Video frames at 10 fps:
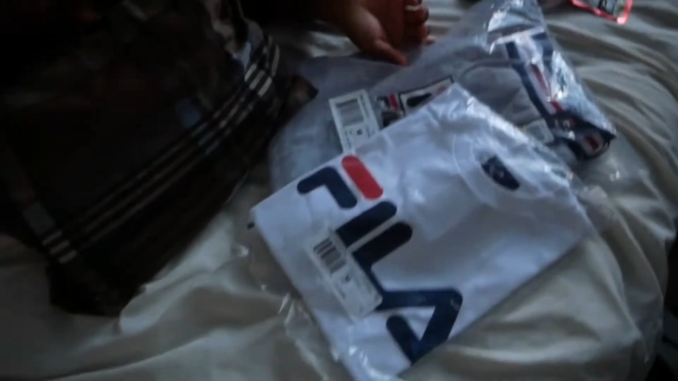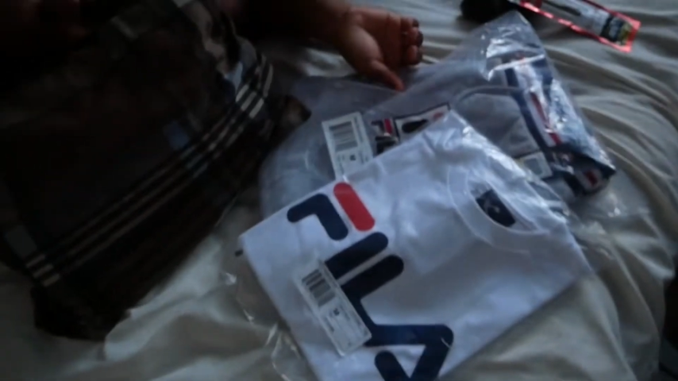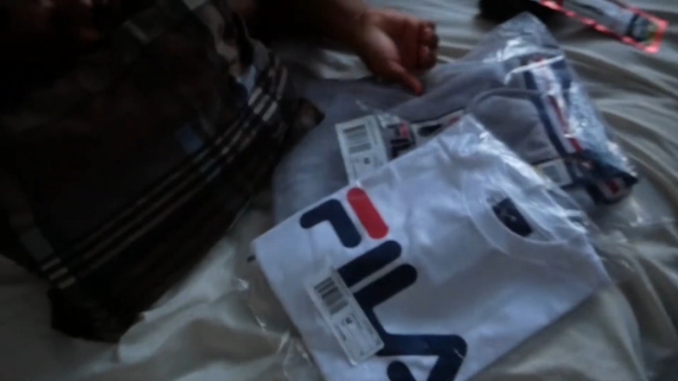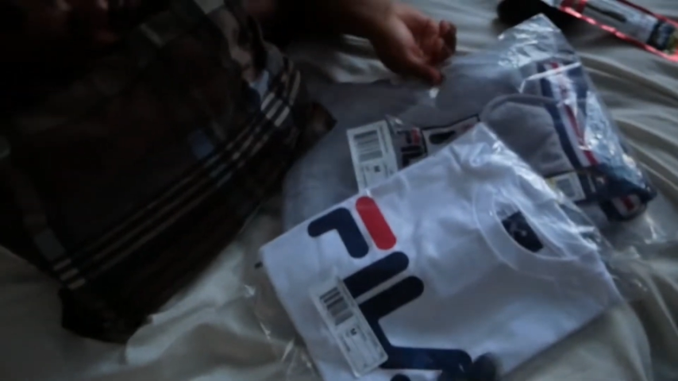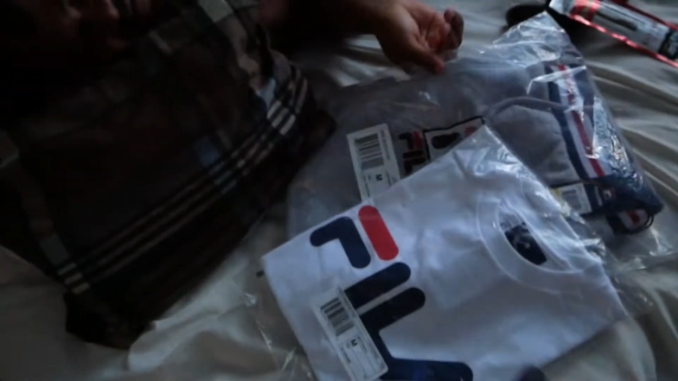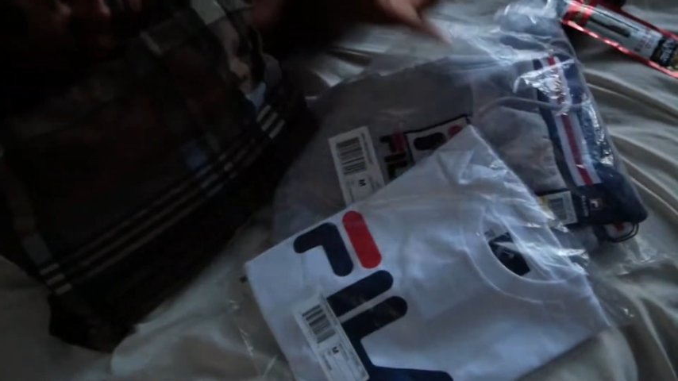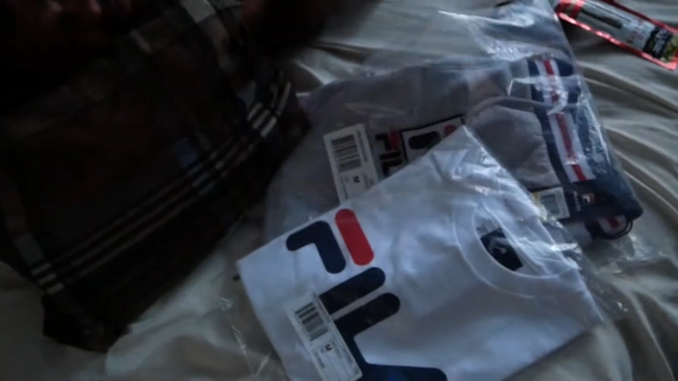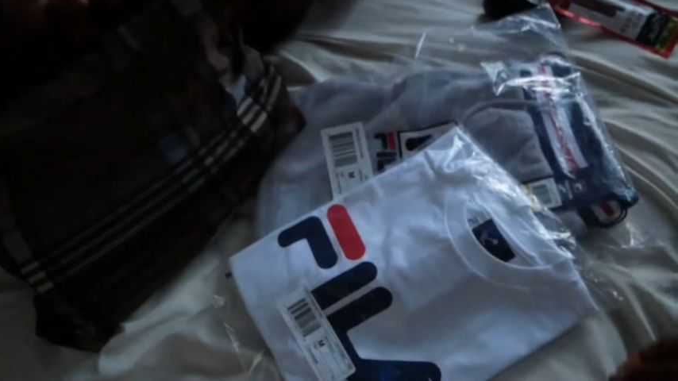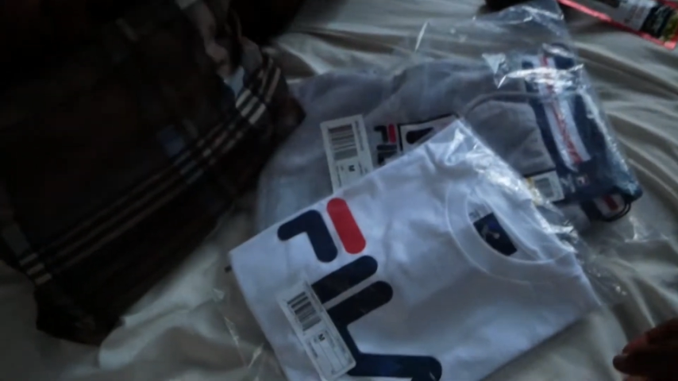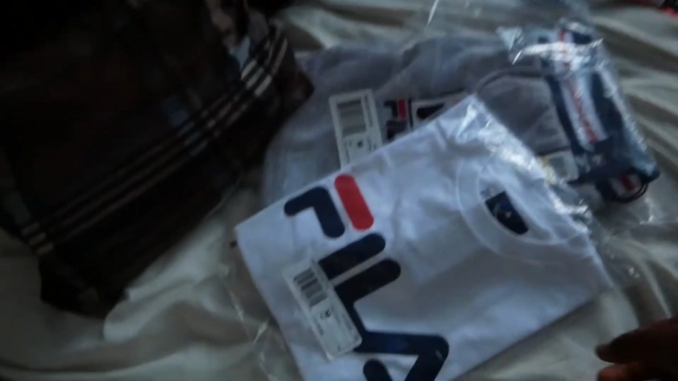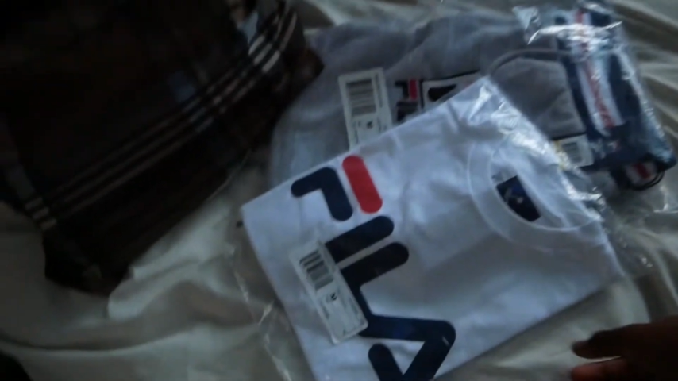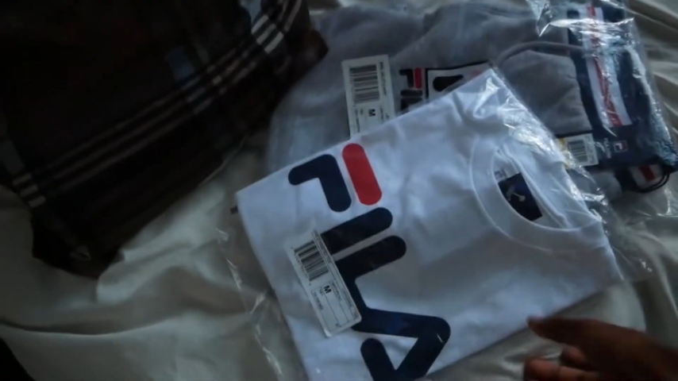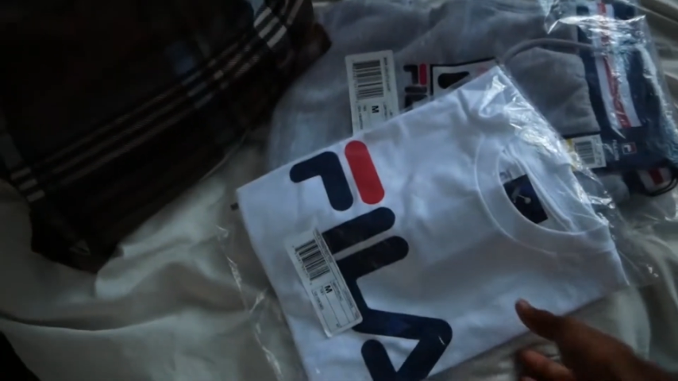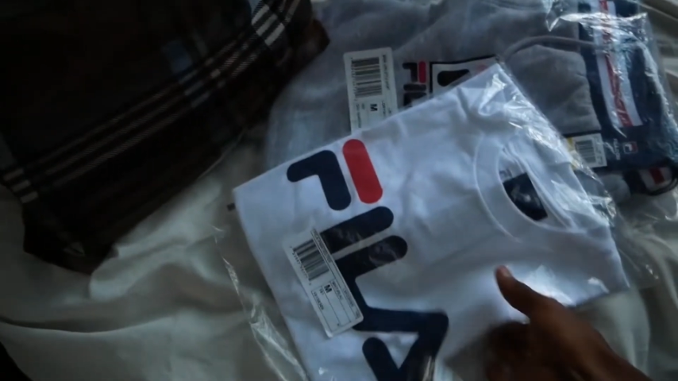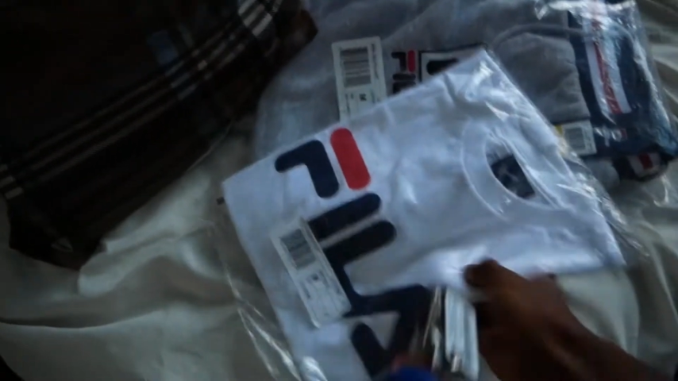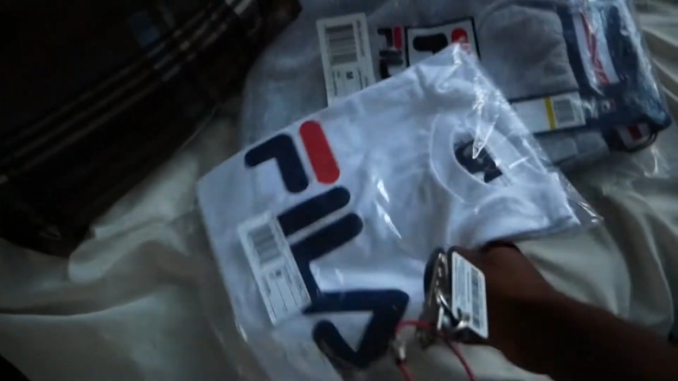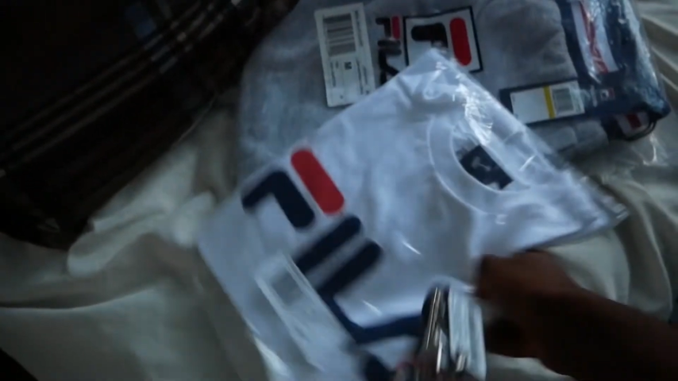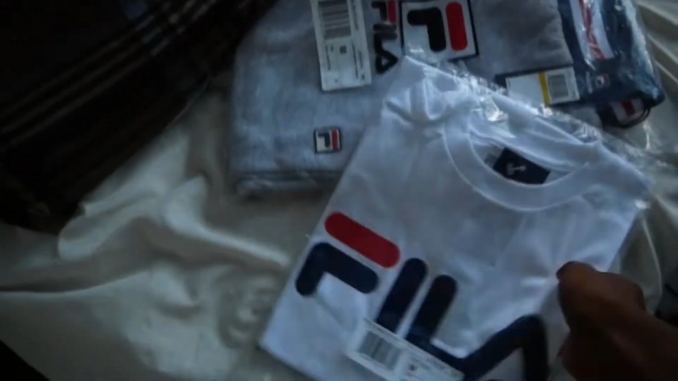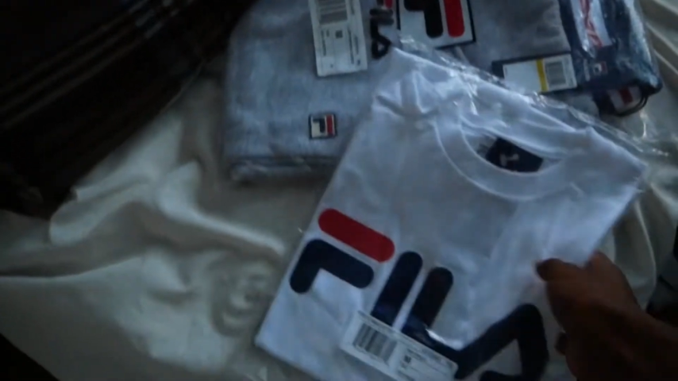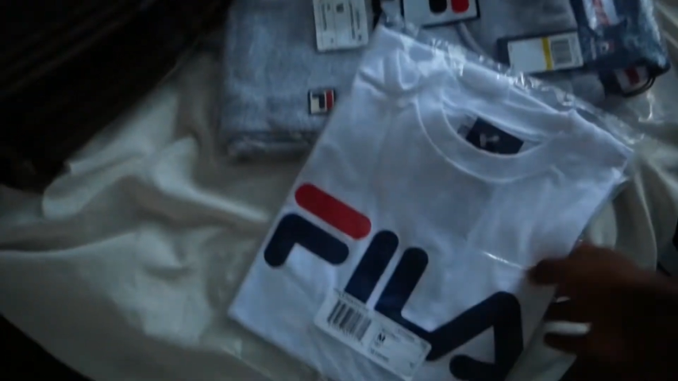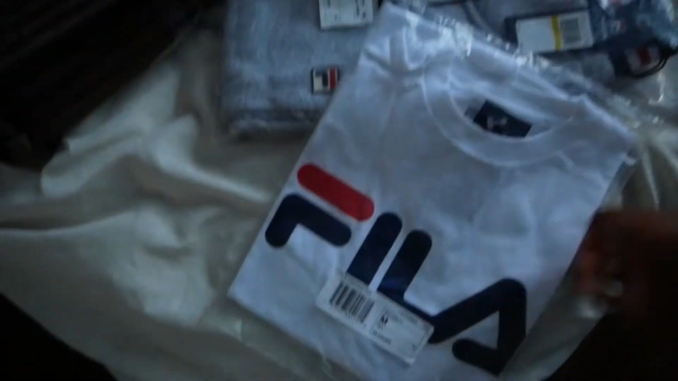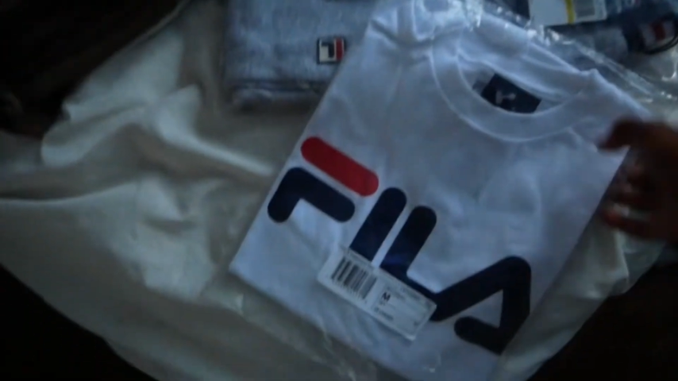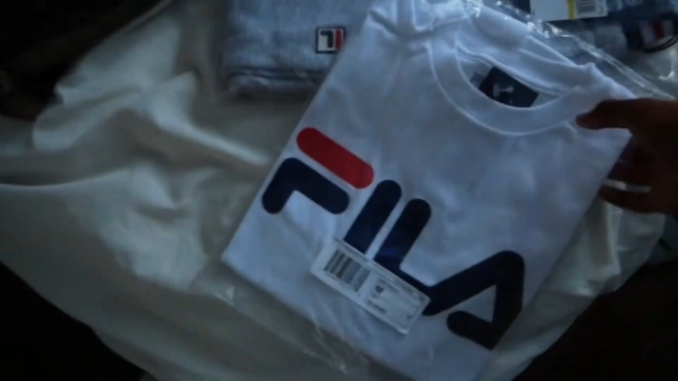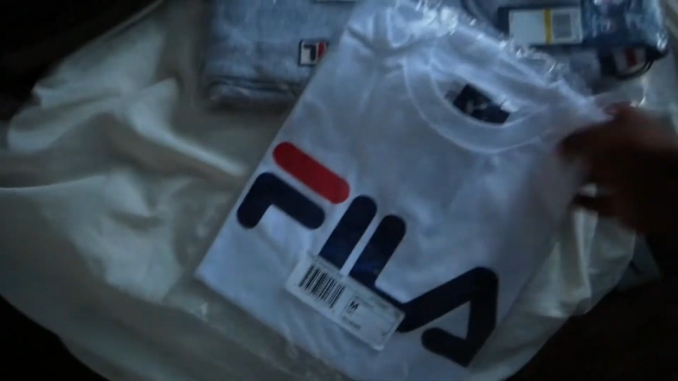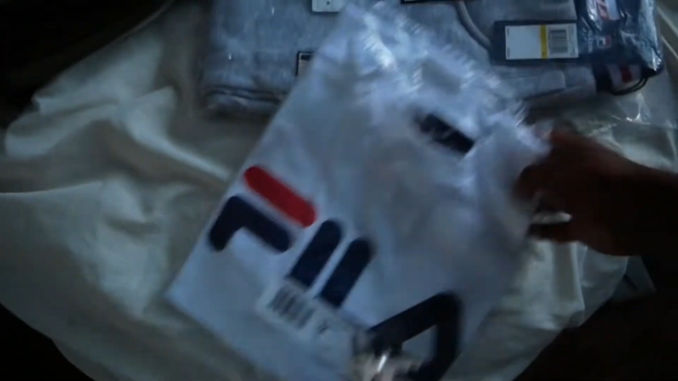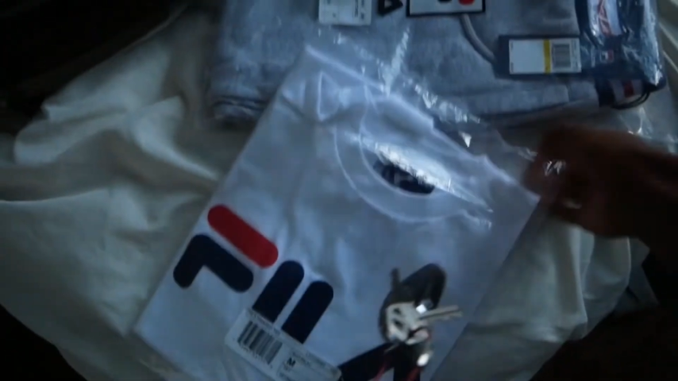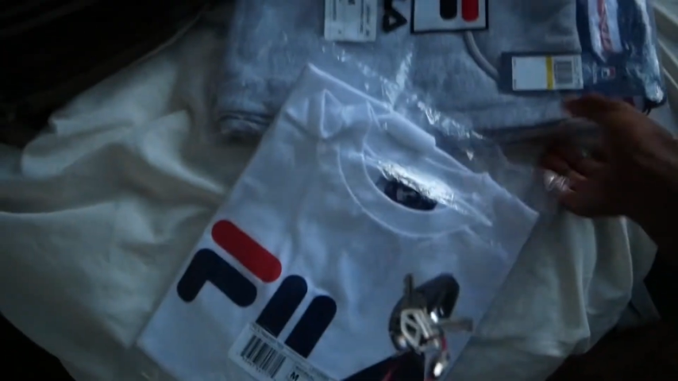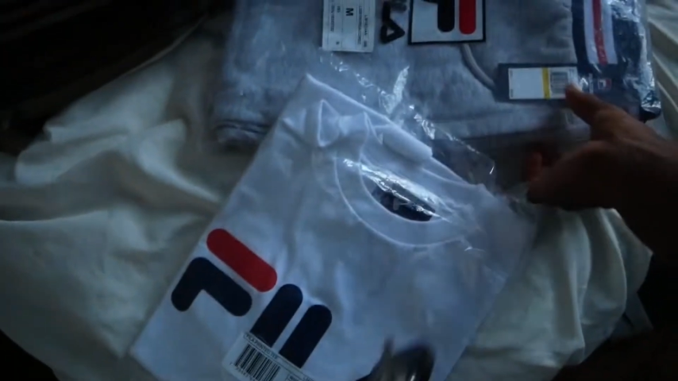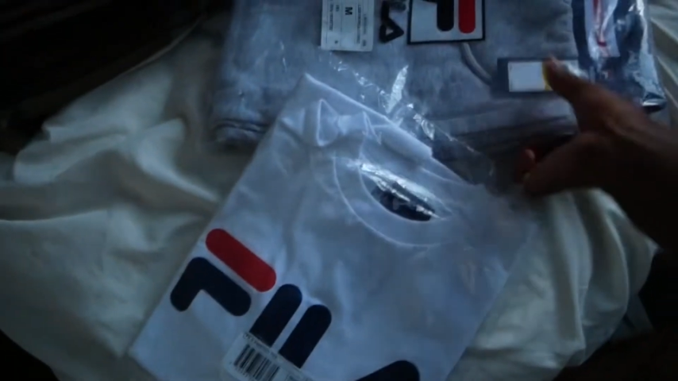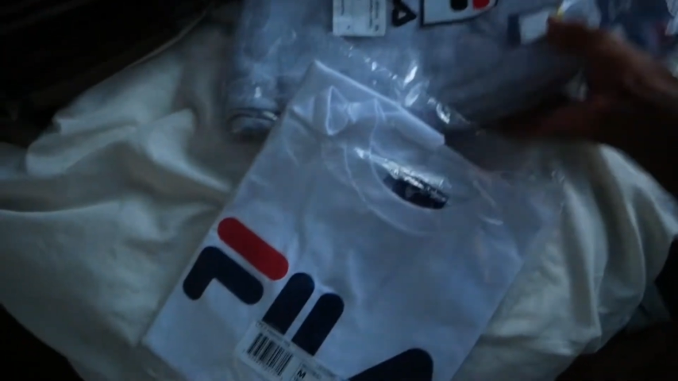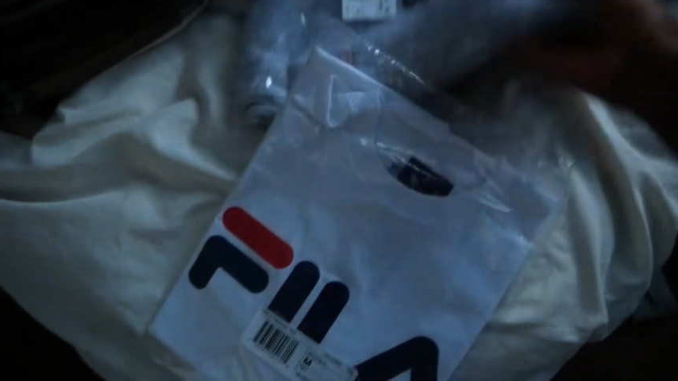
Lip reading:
No face is visible, so there are no lips to read.